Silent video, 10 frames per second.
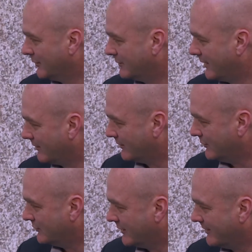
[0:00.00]
hotel
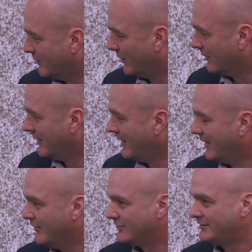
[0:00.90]
reviews anymore.
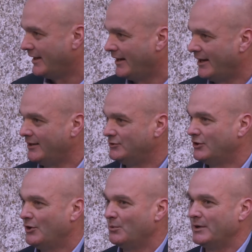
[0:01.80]
In this day and age,
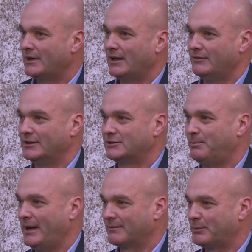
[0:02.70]
we kind of
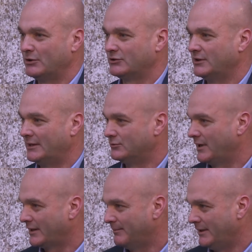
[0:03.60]
expect personalized
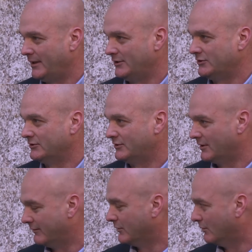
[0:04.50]
recommendations
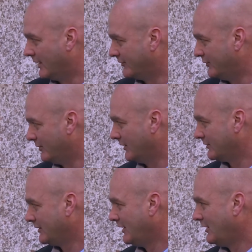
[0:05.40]
delivered right to
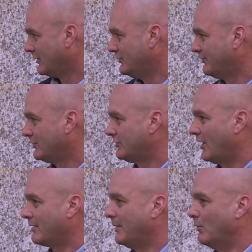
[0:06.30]
us. Can you first
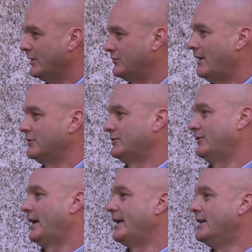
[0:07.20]
talk about what
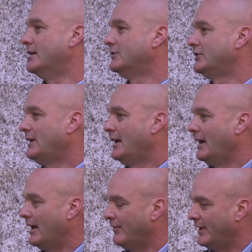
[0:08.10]
Travelsify is,
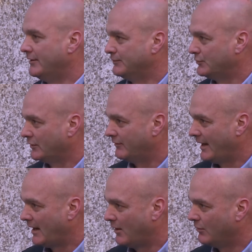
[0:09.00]
and then sort of
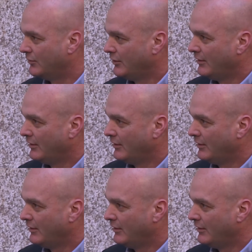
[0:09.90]
how